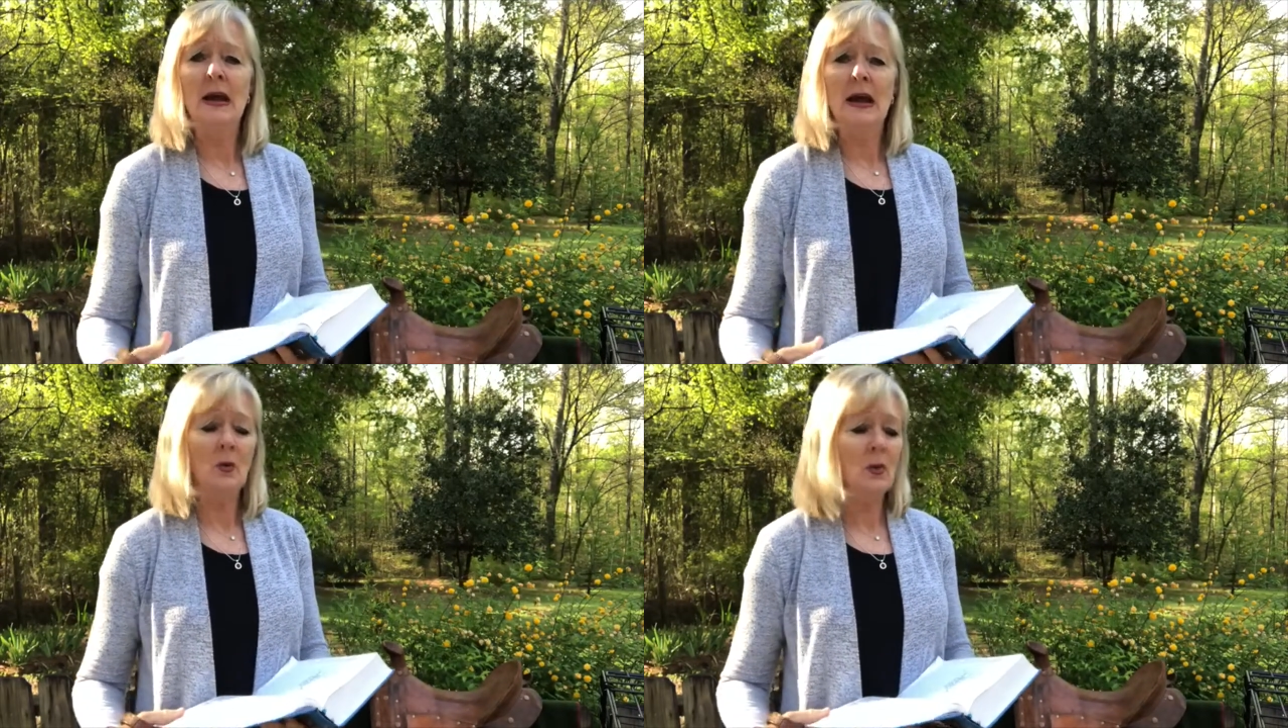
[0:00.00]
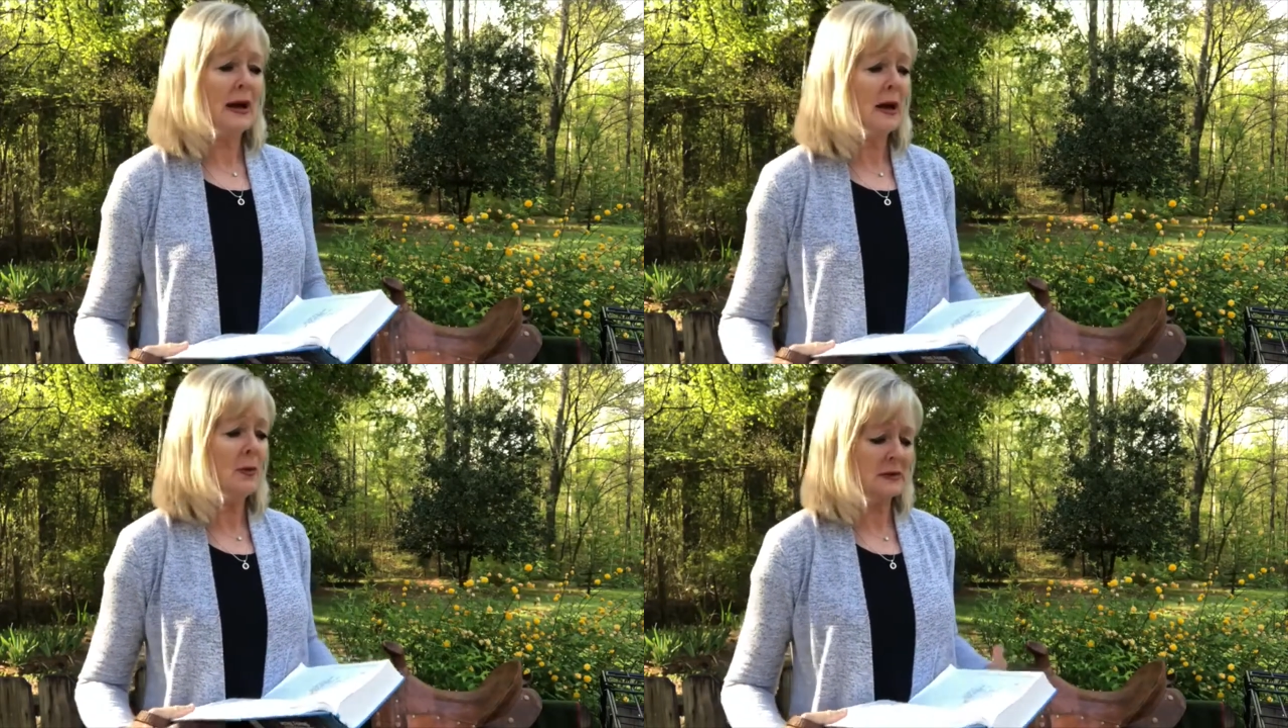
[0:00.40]
Now, when
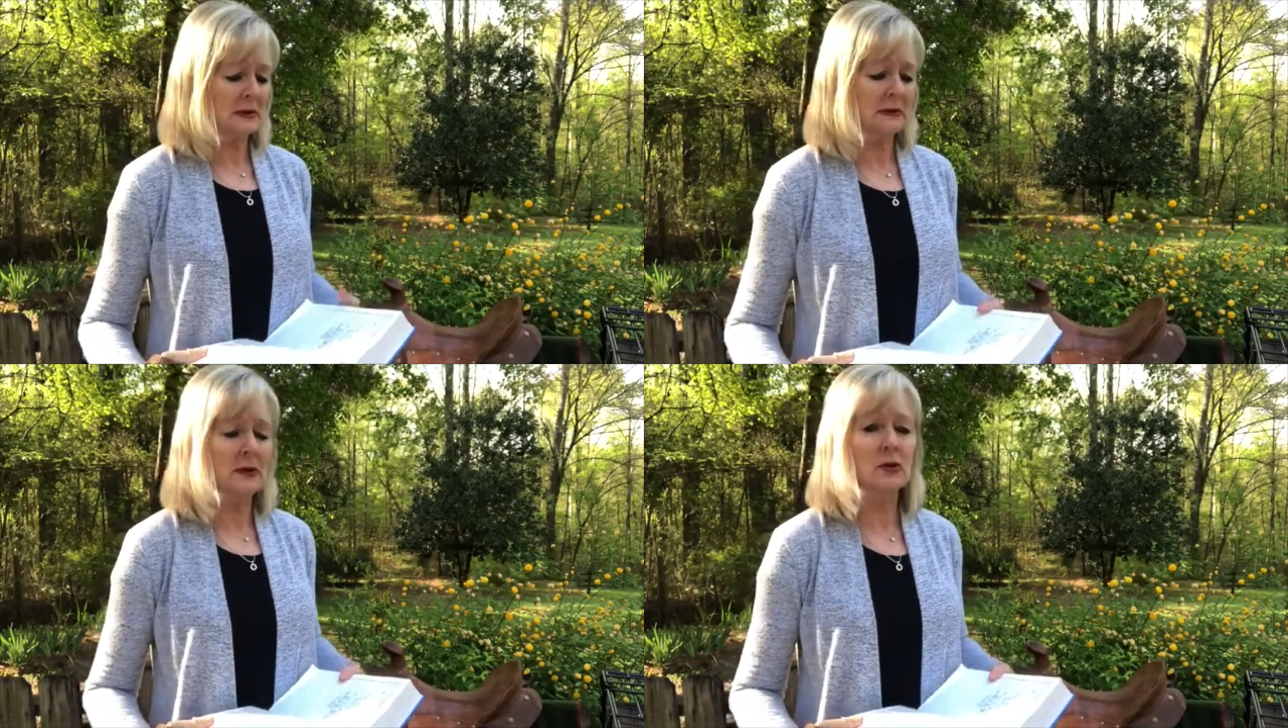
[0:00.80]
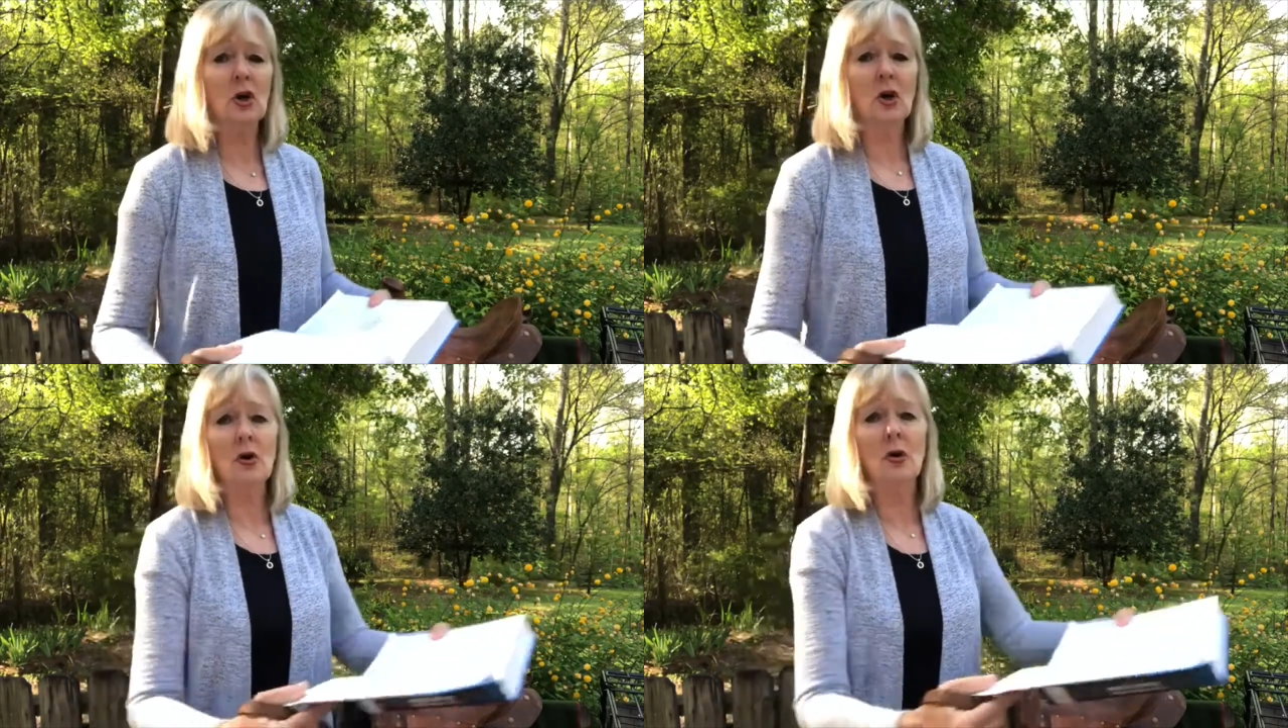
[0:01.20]
I was a little
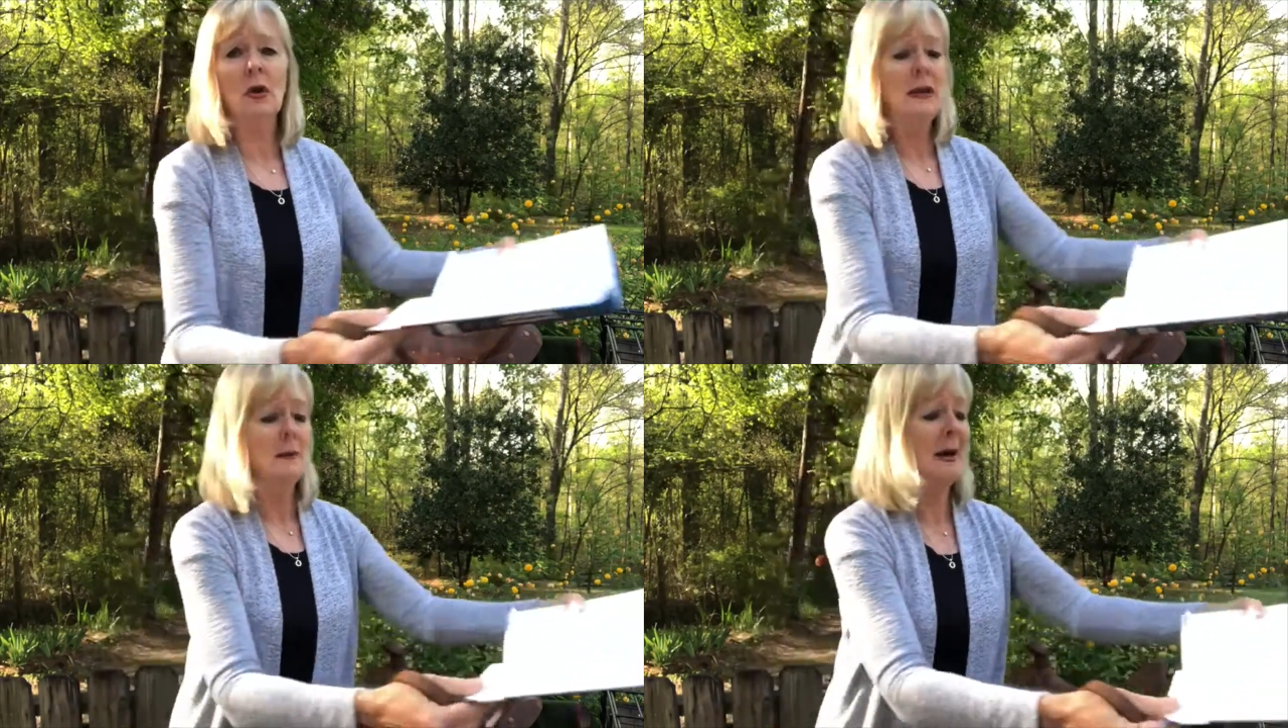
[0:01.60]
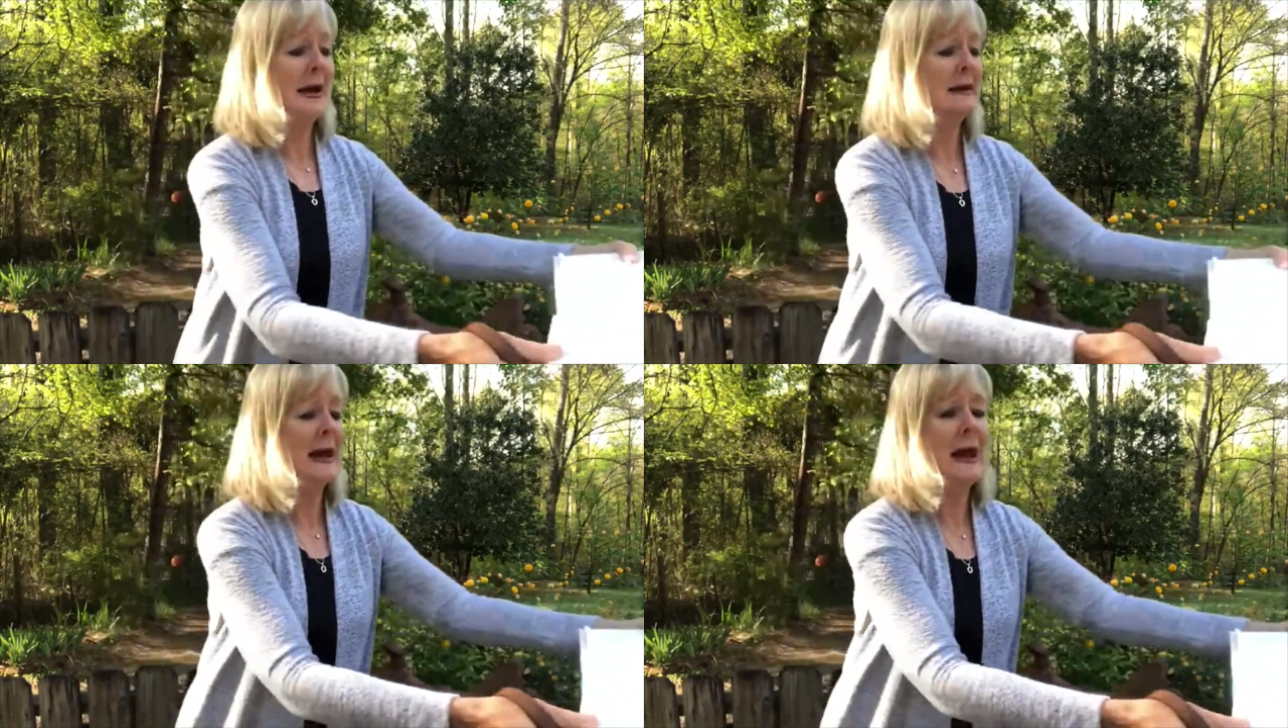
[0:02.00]
girl,
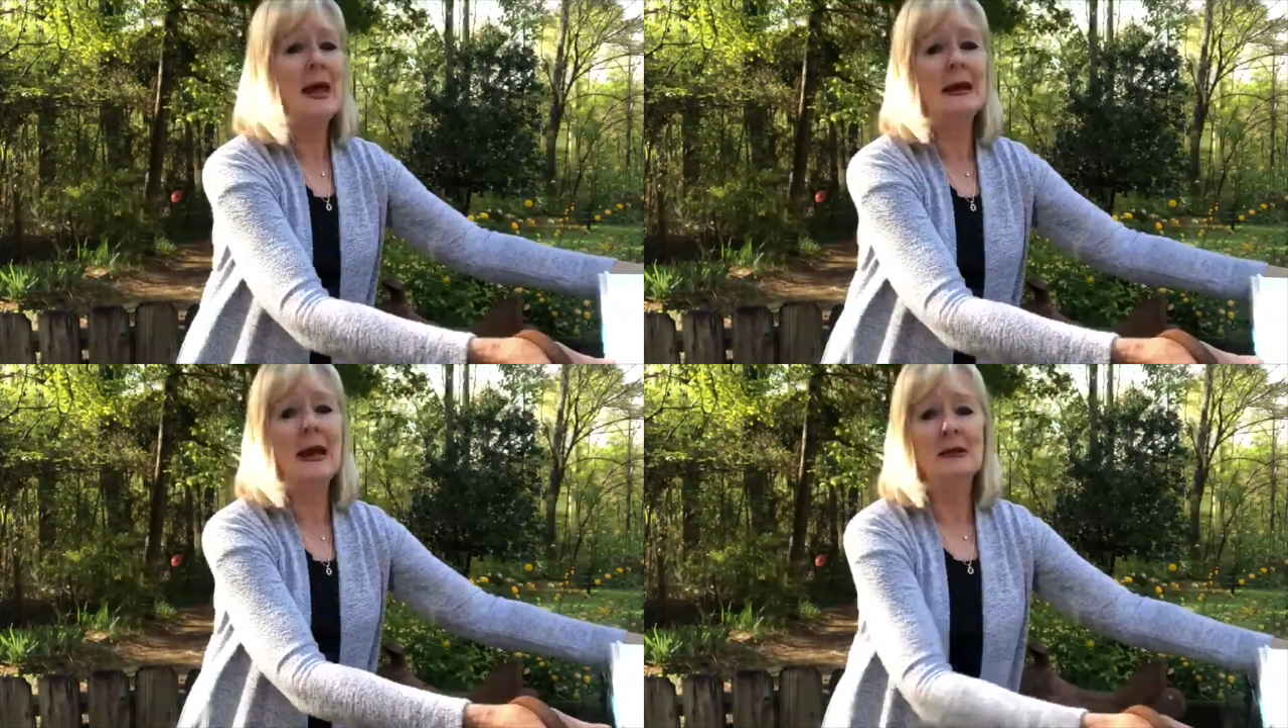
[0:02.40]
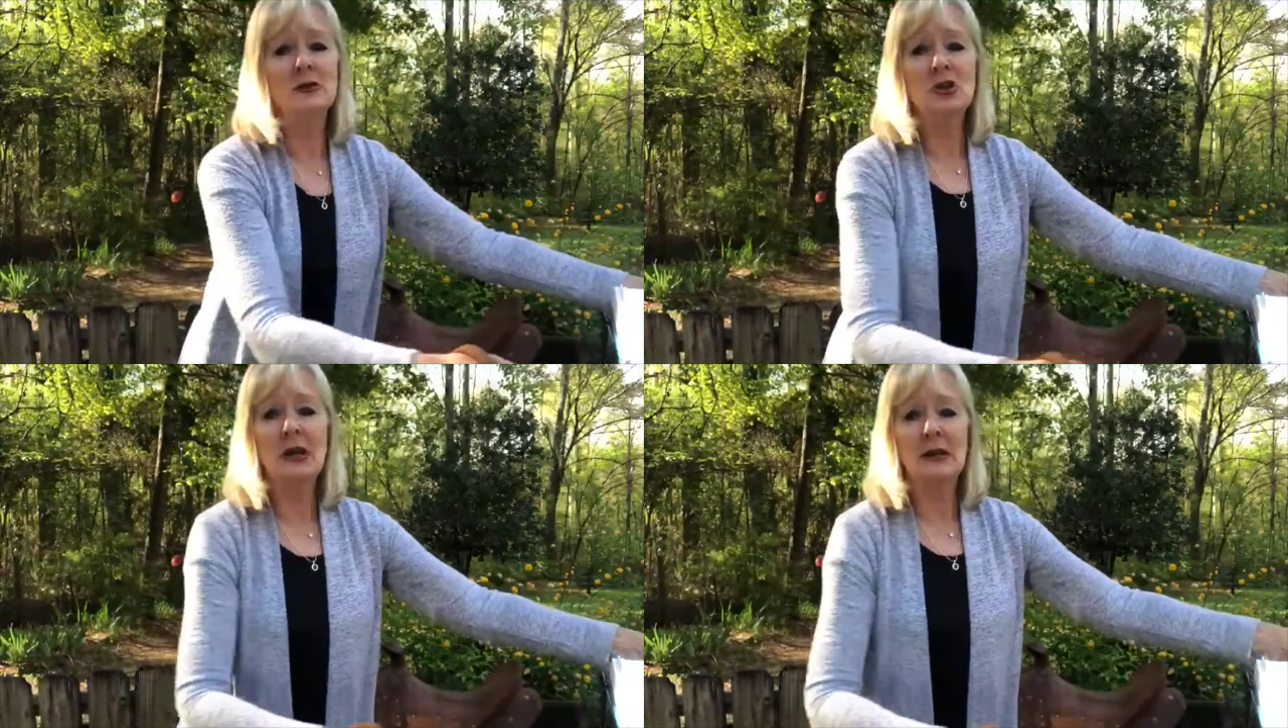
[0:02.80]
my dad had
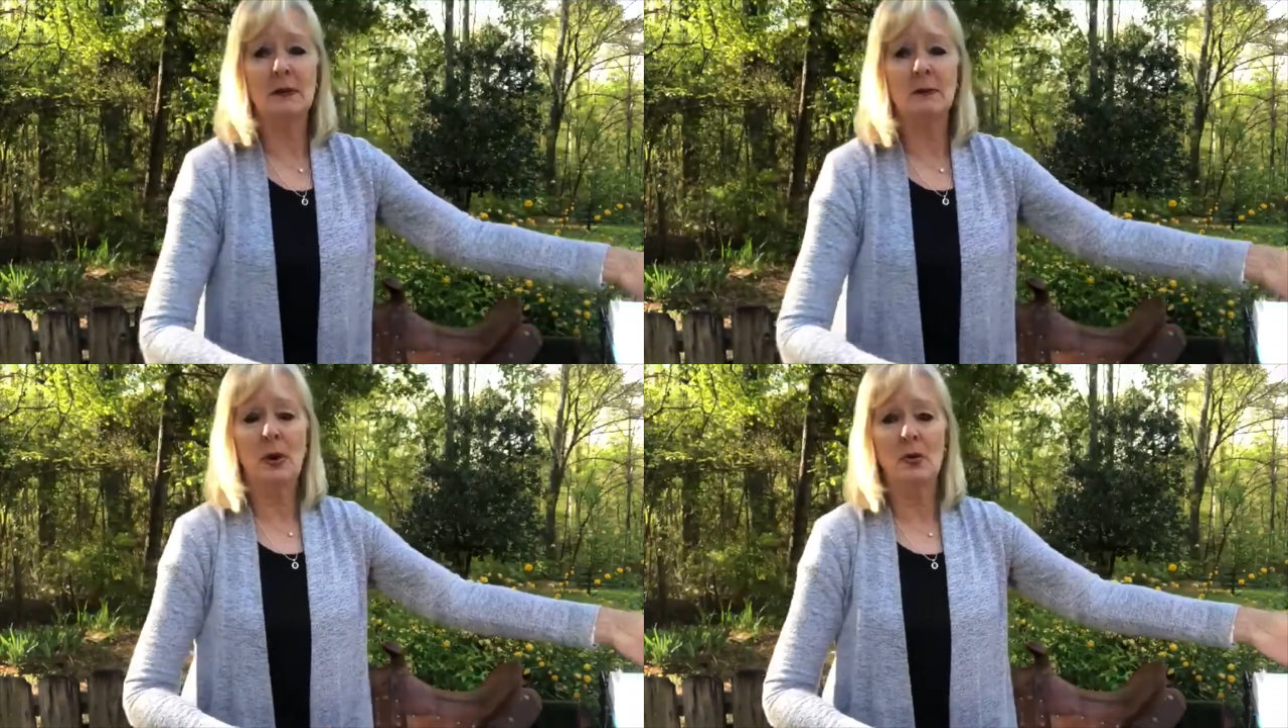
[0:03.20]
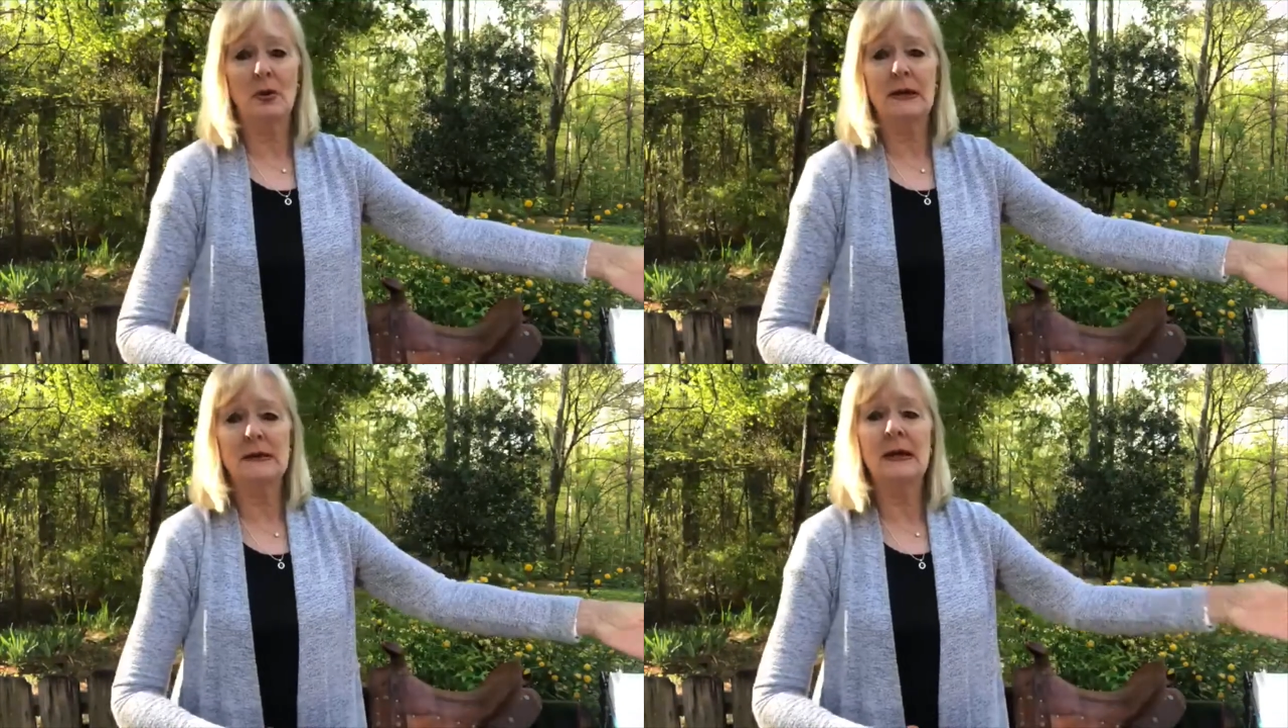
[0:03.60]
Shetland
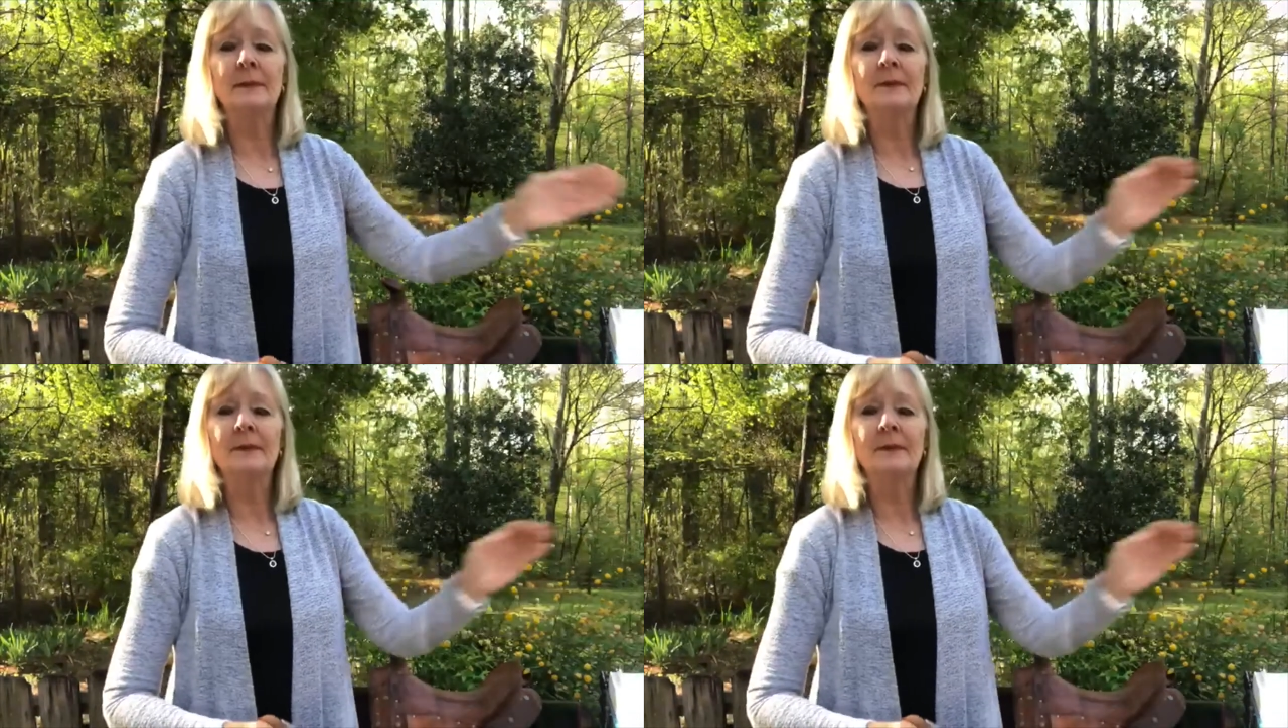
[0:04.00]
ponies